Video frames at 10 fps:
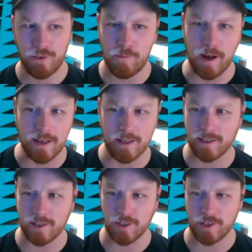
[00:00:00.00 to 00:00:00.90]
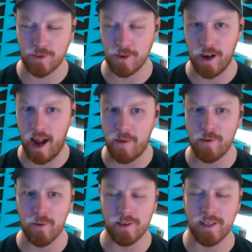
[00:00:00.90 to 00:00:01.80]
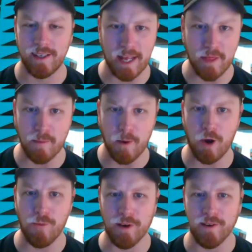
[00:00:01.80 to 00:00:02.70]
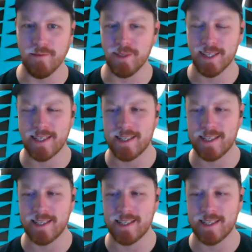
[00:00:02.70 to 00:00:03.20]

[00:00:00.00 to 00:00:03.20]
punters who still weren't happy with it in the moment, but